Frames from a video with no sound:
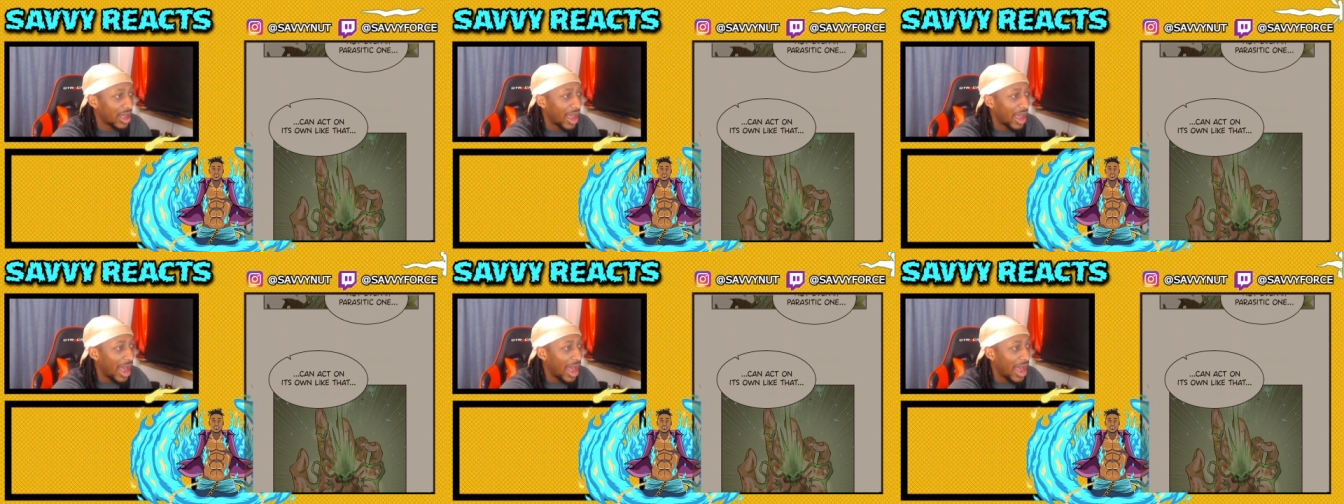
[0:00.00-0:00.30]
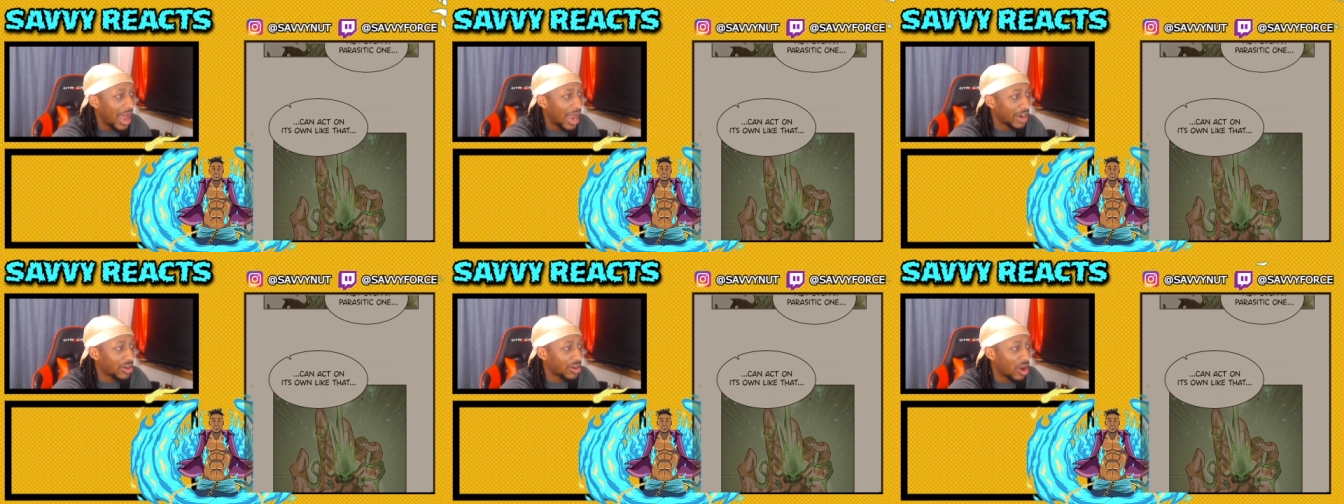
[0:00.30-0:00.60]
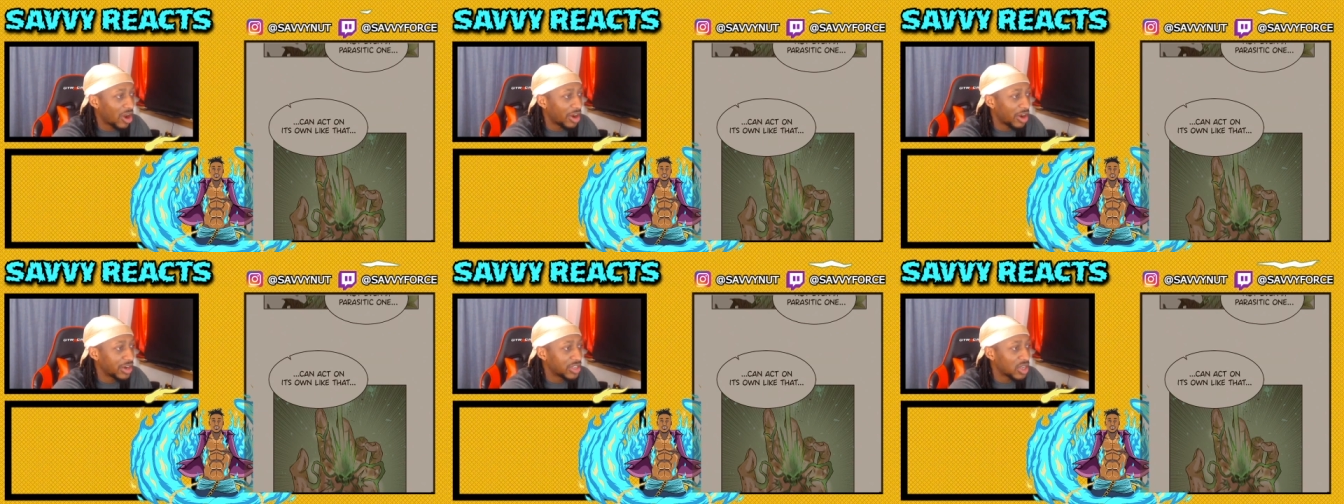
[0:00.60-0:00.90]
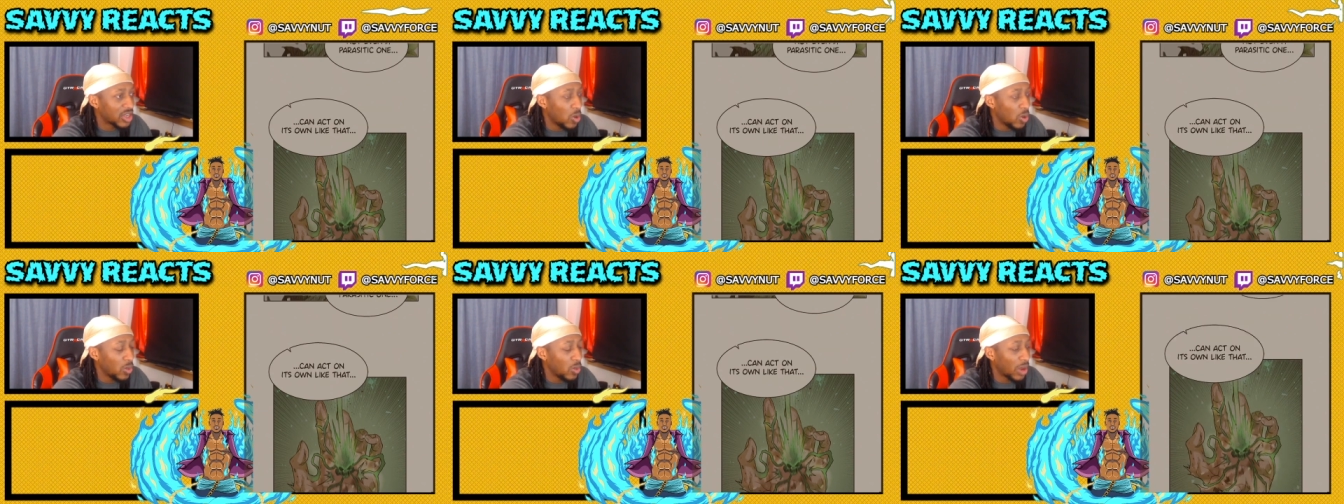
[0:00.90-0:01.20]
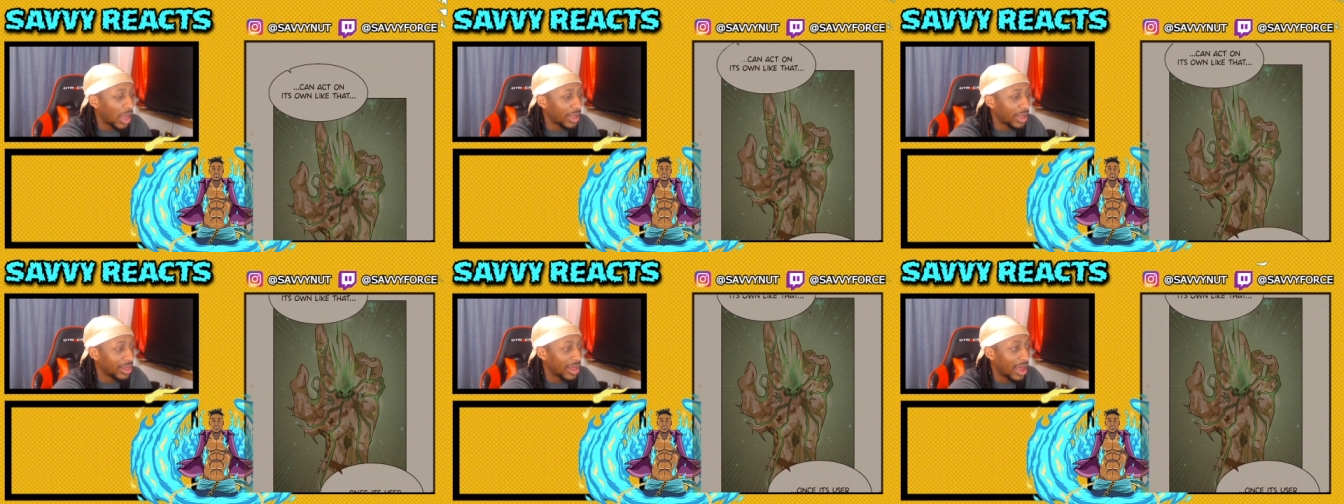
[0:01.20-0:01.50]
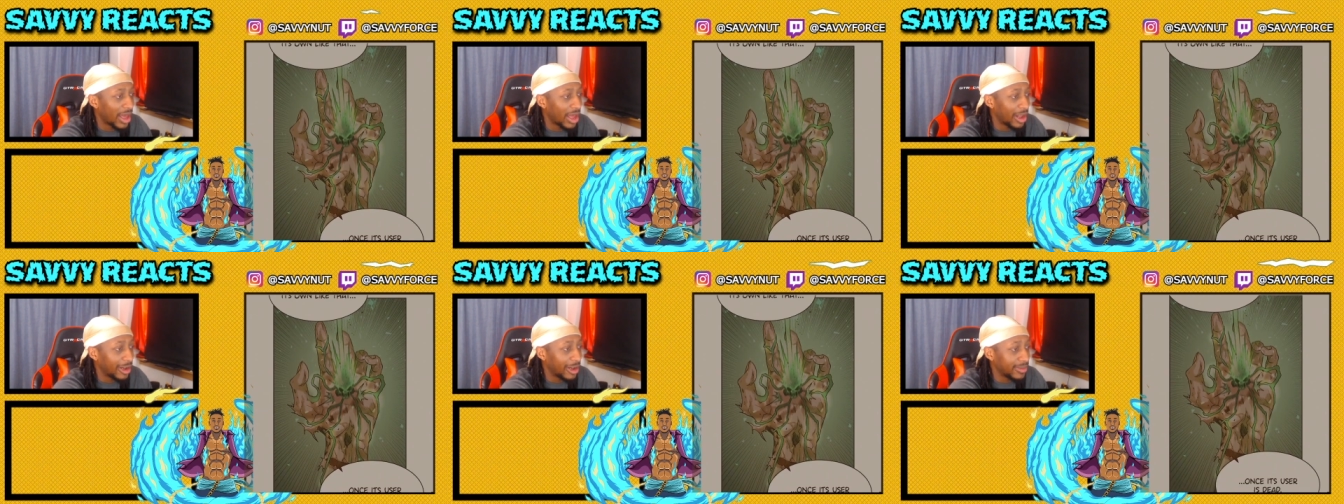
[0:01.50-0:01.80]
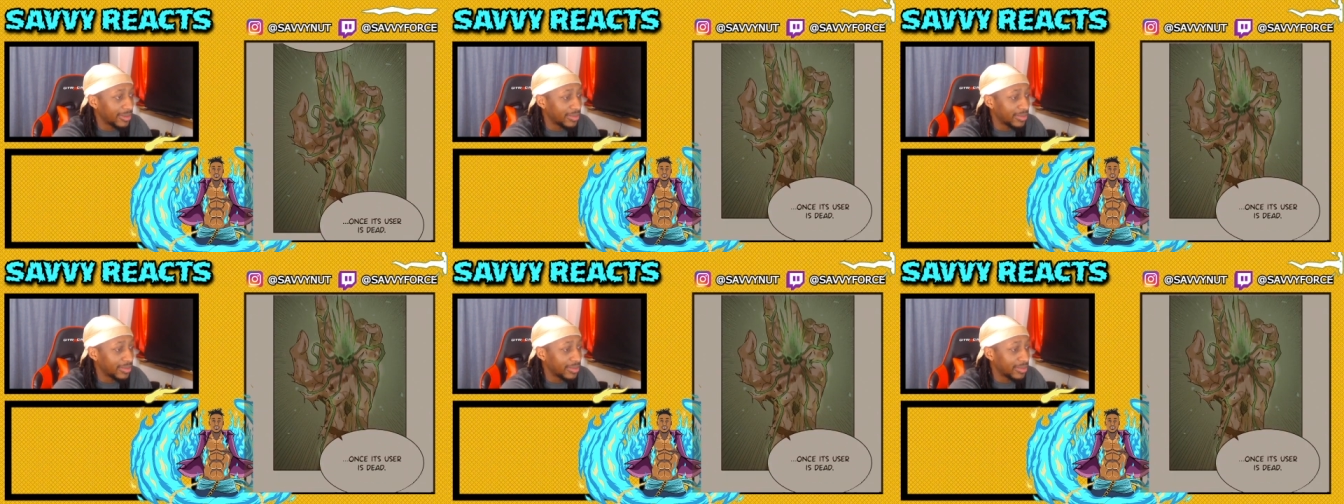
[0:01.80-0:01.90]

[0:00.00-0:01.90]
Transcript: act on its own like that.